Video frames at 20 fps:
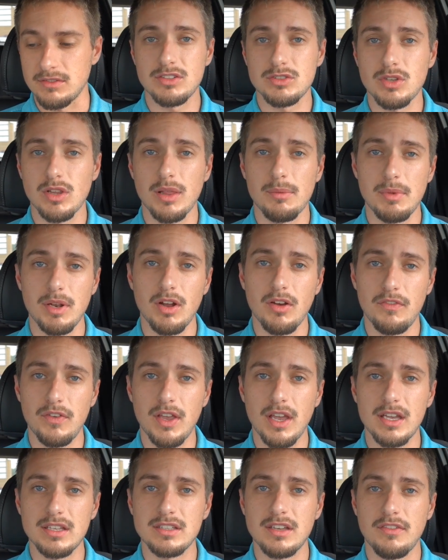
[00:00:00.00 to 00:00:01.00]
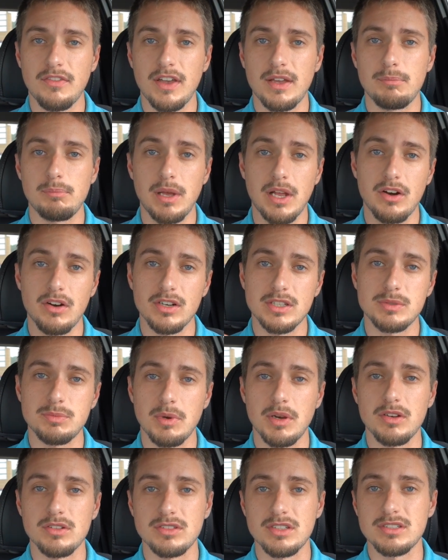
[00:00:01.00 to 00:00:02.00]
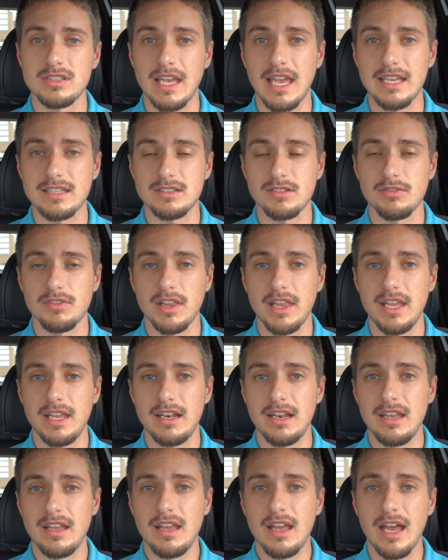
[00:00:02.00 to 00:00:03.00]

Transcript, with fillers: So let me know if you guys have had better experiences as of late.